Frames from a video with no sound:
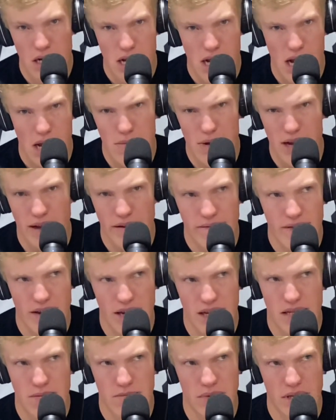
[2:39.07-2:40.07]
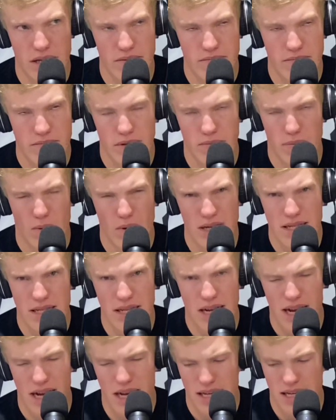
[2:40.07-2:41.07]
It might affect some of the, the point
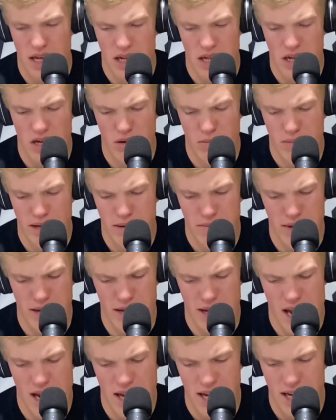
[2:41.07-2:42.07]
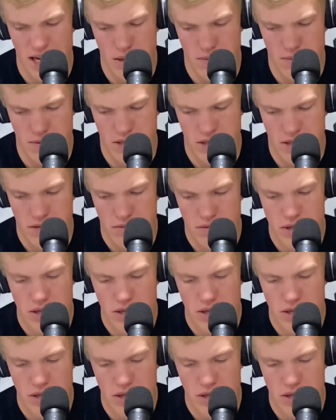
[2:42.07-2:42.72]
standings a little bit, but I think he was